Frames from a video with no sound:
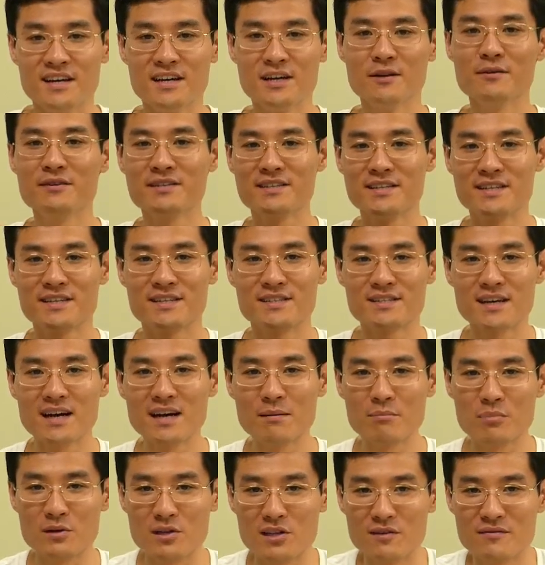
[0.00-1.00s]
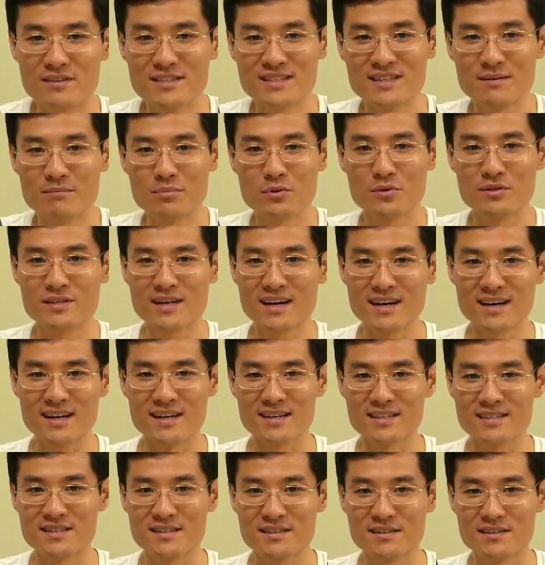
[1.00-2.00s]
Here is an example of a simple
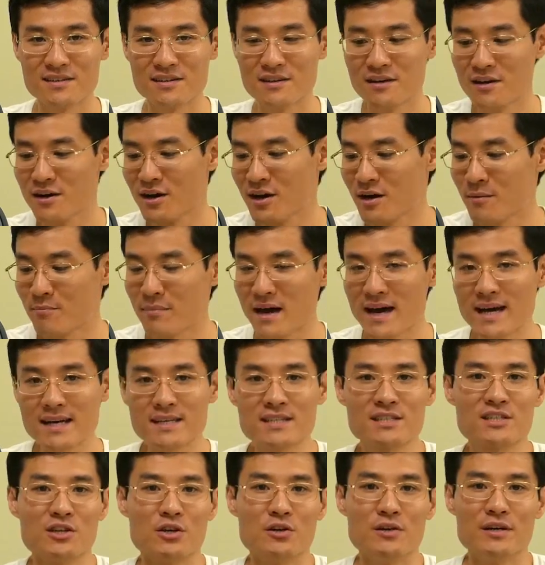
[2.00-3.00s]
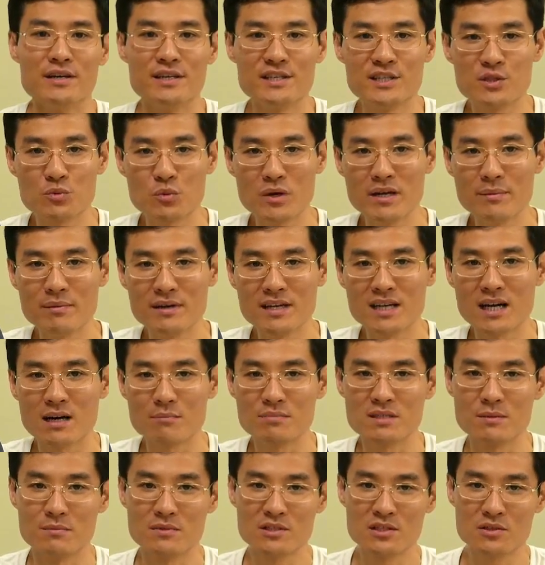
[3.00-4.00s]
task. Baxter is sweeping
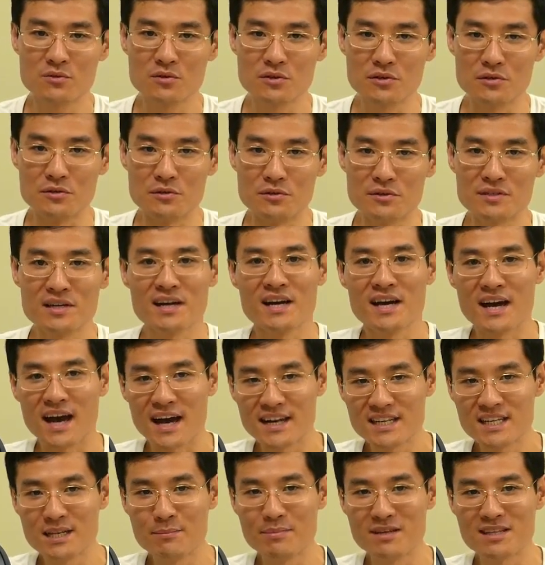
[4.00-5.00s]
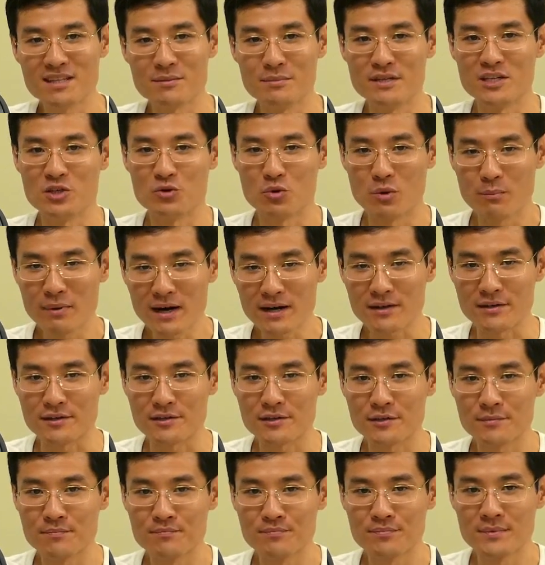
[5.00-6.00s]
up some screws and tipping them into a
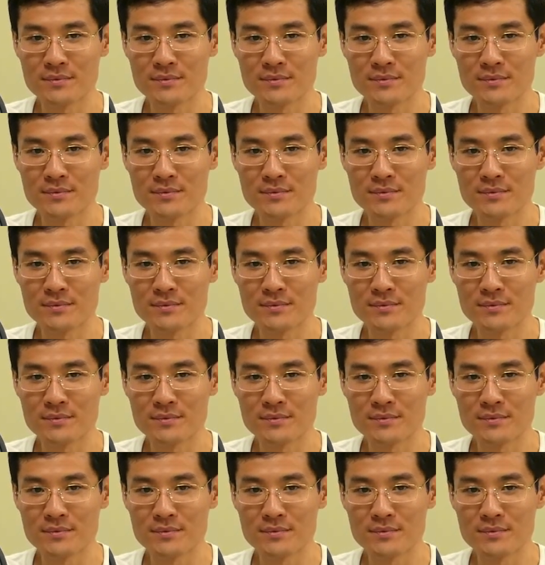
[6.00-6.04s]
bucket.